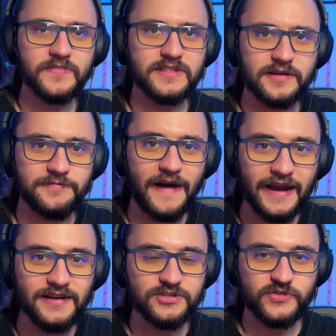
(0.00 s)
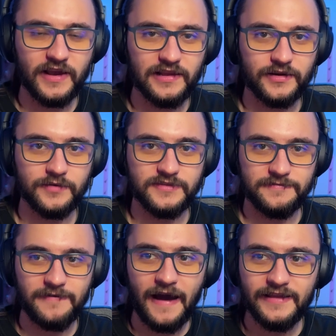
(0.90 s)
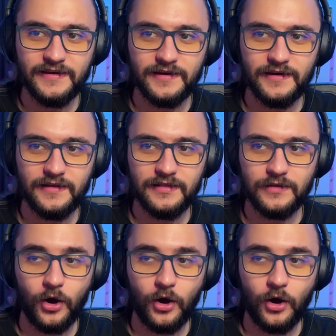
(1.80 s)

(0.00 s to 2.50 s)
The final trailer of the final